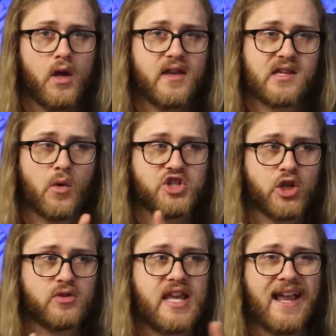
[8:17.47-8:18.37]
is I want you
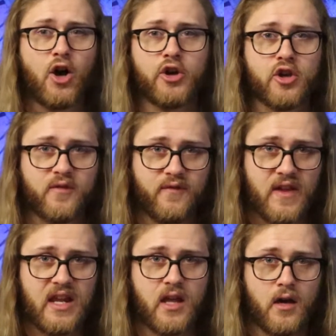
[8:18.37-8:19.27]
to go take all your
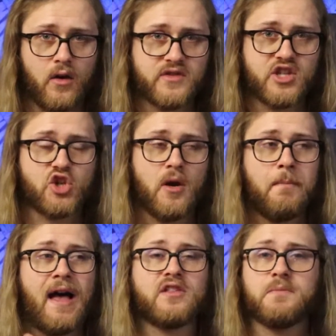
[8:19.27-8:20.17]
videos that you're
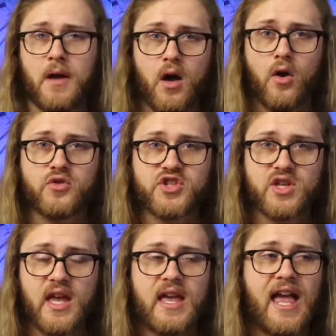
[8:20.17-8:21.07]
about to post